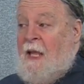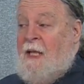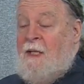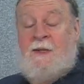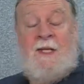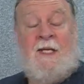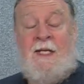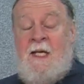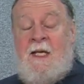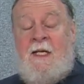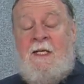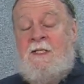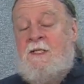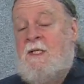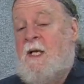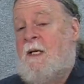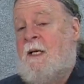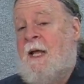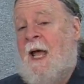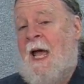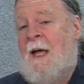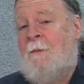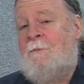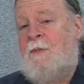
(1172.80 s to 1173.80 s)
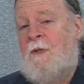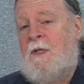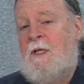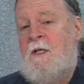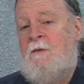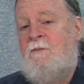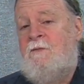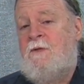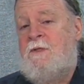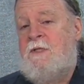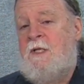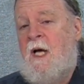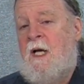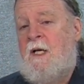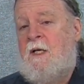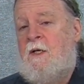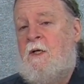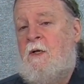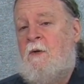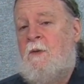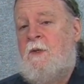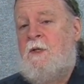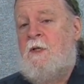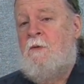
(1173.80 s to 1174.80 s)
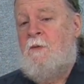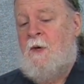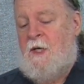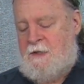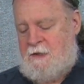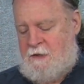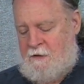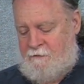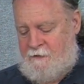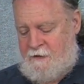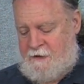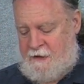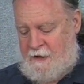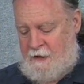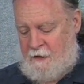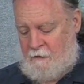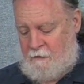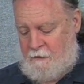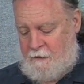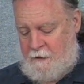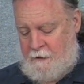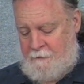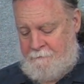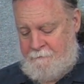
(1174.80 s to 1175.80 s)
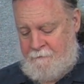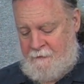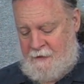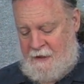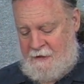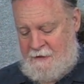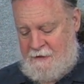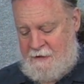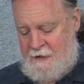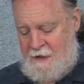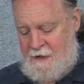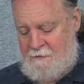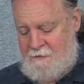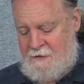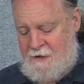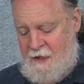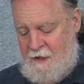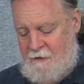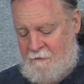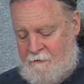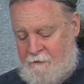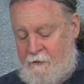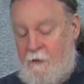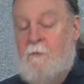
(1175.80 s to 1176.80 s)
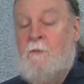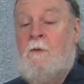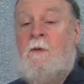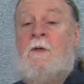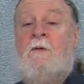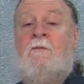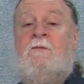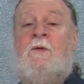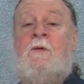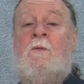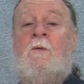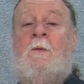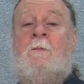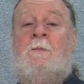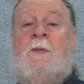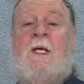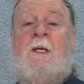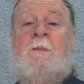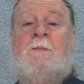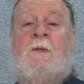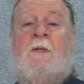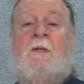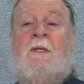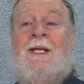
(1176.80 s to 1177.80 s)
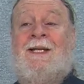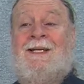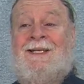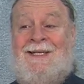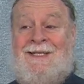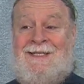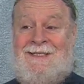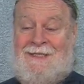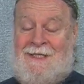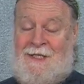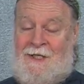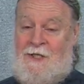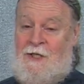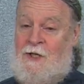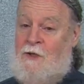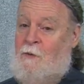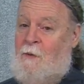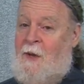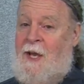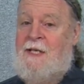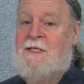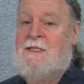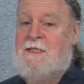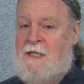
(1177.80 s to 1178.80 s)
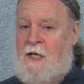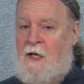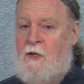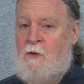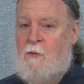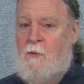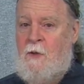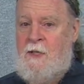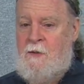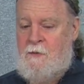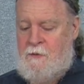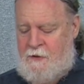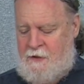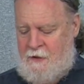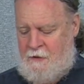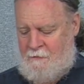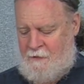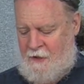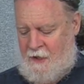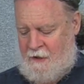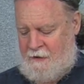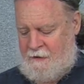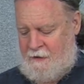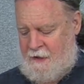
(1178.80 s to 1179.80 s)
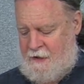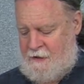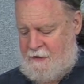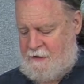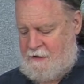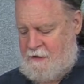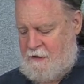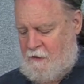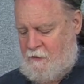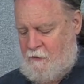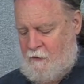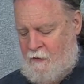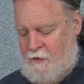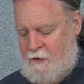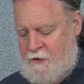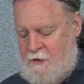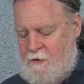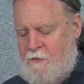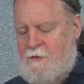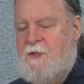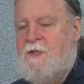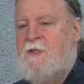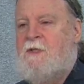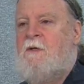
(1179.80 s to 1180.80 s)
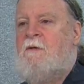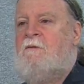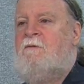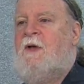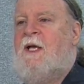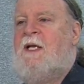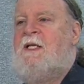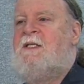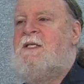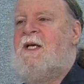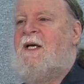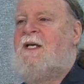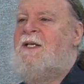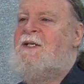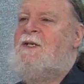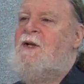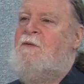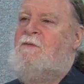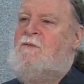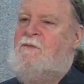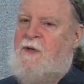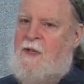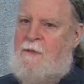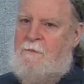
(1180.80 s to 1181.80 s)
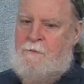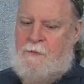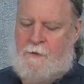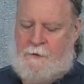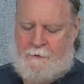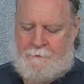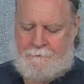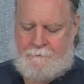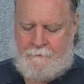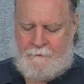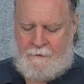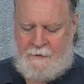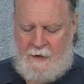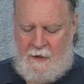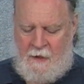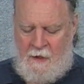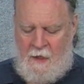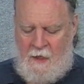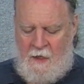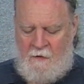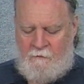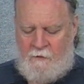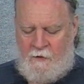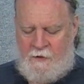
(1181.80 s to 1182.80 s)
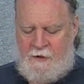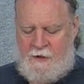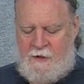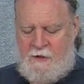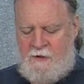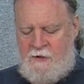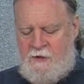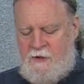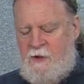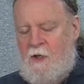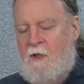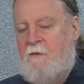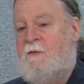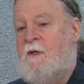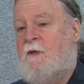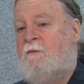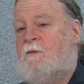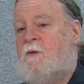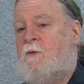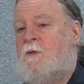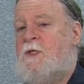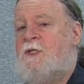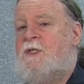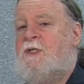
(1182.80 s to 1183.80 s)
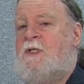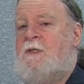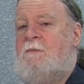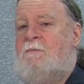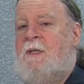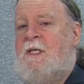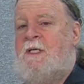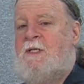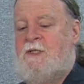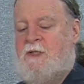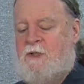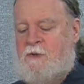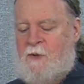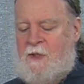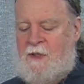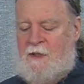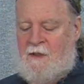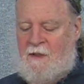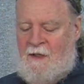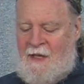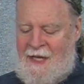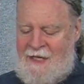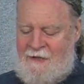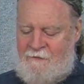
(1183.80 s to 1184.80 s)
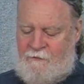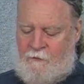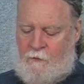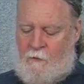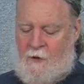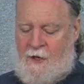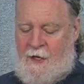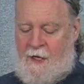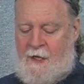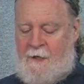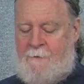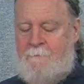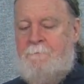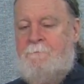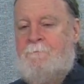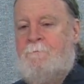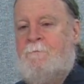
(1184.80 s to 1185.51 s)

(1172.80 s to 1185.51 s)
Thing is, unhappily for Donohue and the rest of his ilk, it seems that fewer and fewer people, at least in the U.S., agree with him on this, according to a survey done in November. For the conservative Christian ministry Lifeway,